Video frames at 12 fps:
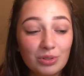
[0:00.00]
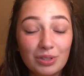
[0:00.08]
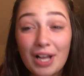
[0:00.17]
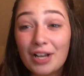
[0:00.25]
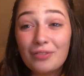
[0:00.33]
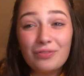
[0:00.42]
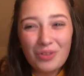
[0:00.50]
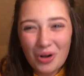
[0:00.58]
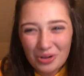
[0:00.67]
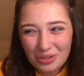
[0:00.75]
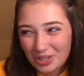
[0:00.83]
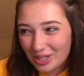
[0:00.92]
do like a
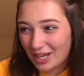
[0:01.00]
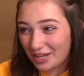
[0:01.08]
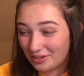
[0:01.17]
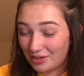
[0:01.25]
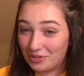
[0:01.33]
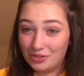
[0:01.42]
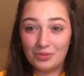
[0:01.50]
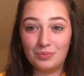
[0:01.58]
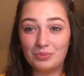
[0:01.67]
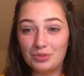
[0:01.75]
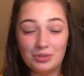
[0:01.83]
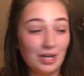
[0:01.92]
fall look. I don't know.
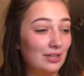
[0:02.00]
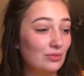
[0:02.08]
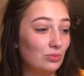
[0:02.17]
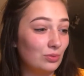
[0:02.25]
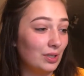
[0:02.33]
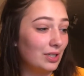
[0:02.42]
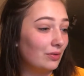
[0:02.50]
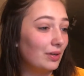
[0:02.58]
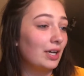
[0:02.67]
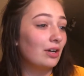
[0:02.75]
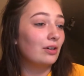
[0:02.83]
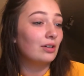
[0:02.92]
You guys really don't
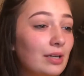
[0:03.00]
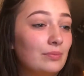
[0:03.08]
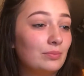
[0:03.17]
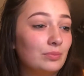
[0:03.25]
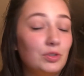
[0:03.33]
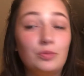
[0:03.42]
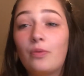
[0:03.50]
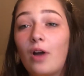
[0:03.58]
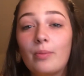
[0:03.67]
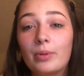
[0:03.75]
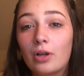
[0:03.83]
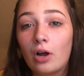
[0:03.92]
care. You
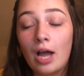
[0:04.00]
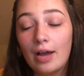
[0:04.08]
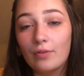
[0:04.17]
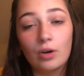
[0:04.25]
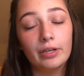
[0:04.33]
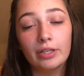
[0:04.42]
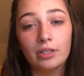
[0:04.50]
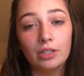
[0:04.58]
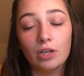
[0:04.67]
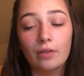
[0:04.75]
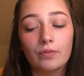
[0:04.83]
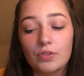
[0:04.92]
probably have already
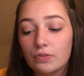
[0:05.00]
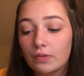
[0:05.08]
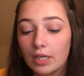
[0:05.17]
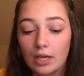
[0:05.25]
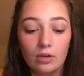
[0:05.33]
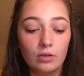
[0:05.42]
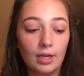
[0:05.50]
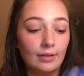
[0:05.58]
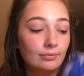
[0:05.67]
clicked off this video.